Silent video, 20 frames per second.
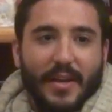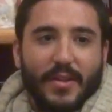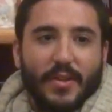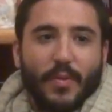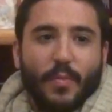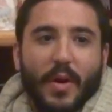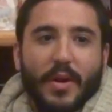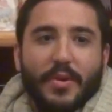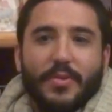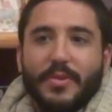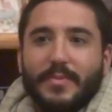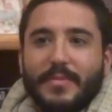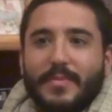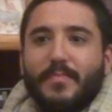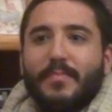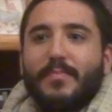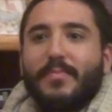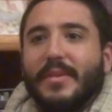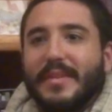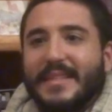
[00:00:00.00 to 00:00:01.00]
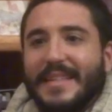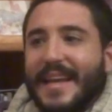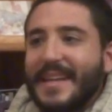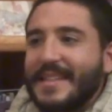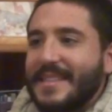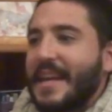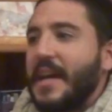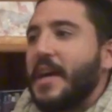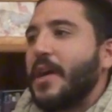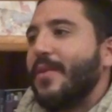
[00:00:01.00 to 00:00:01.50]
the one who
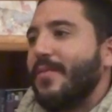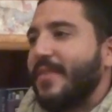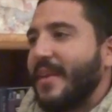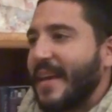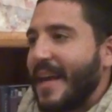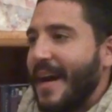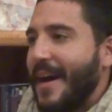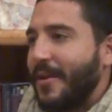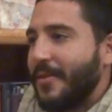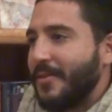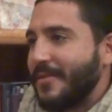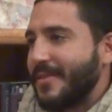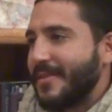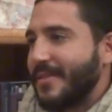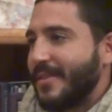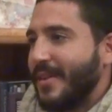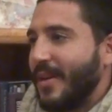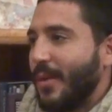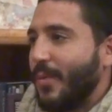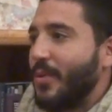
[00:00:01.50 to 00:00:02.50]
takes care of the cows,